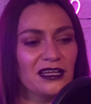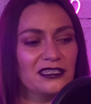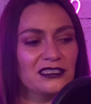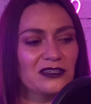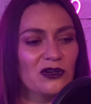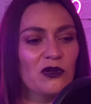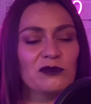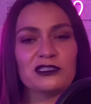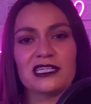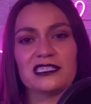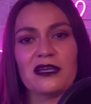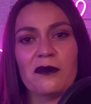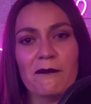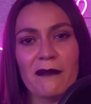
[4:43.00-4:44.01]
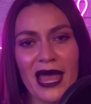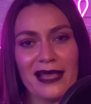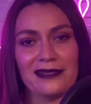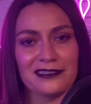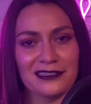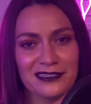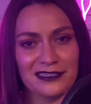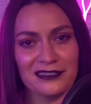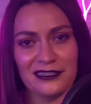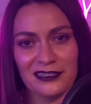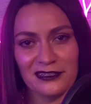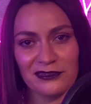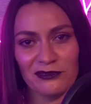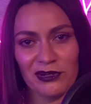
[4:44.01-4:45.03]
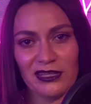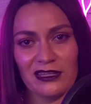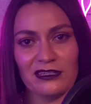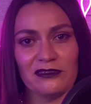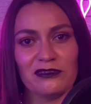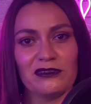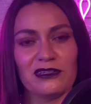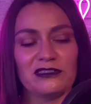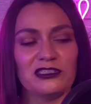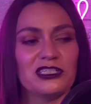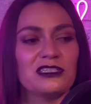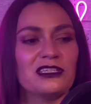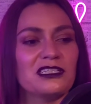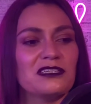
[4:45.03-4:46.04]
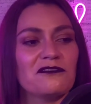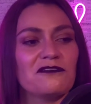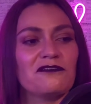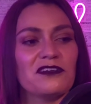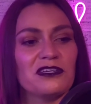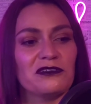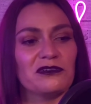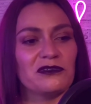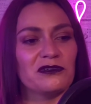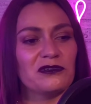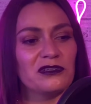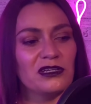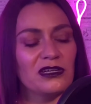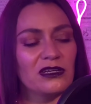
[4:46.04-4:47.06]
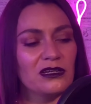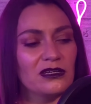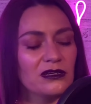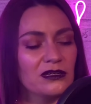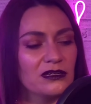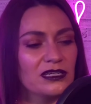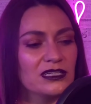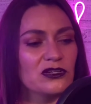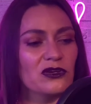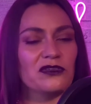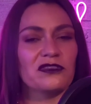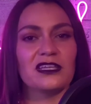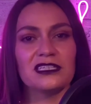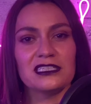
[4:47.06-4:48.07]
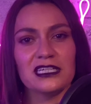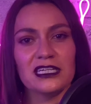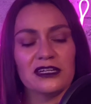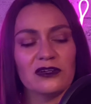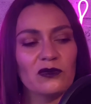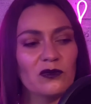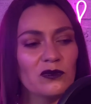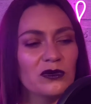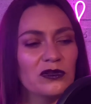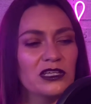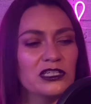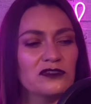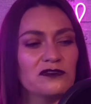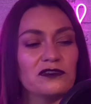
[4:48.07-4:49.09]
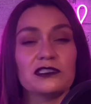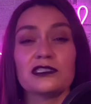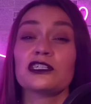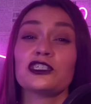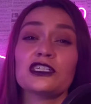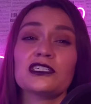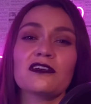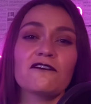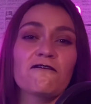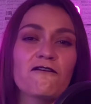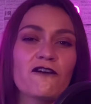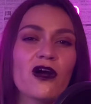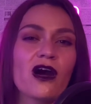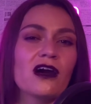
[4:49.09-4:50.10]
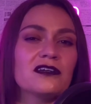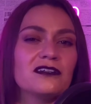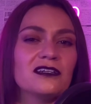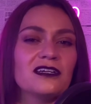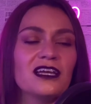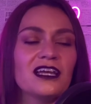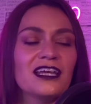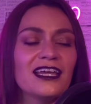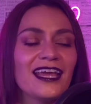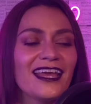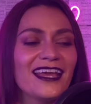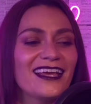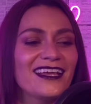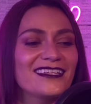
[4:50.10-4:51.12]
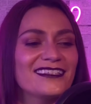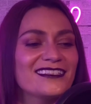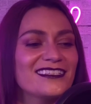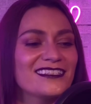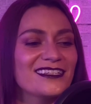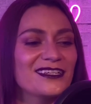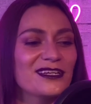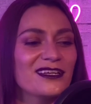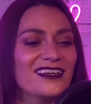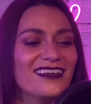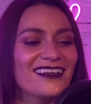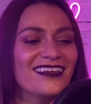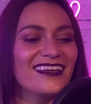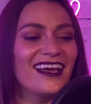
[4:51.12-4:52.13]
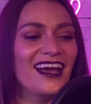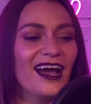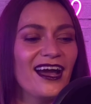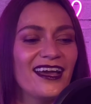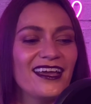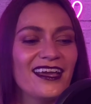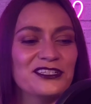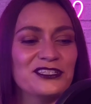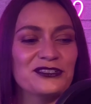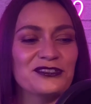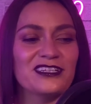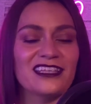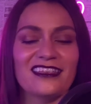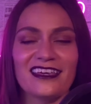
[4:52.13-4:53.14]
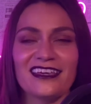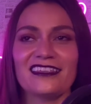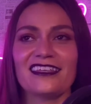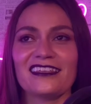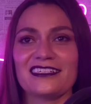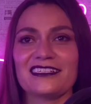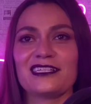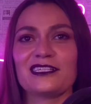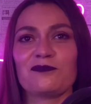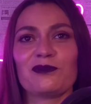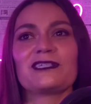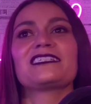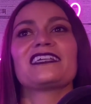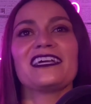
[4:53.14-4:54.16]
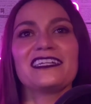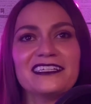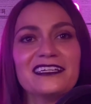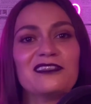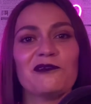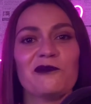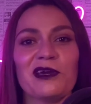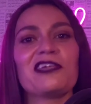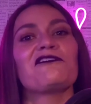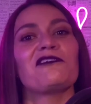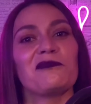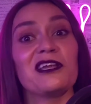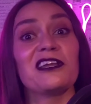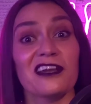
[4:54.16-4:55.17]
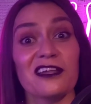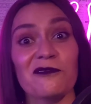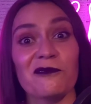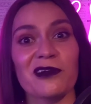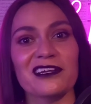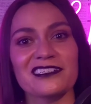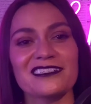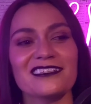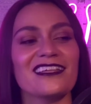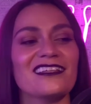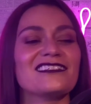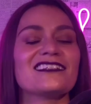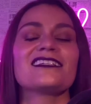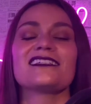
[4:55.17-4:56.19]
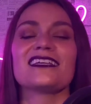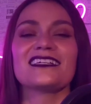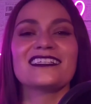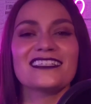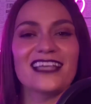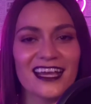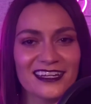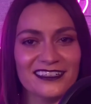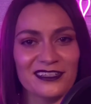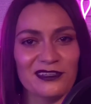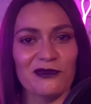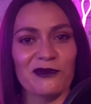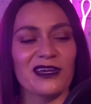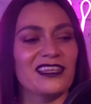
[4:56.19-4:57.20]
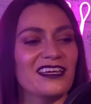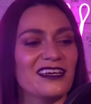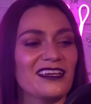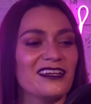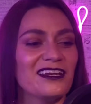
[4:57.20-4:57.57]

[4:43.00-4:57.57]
almost as a mask, right? That she doesn't feel is authentic, or that she feels like she's a fraud. And I actually think that this is precisely the way that femininity works. That this is exactly the way that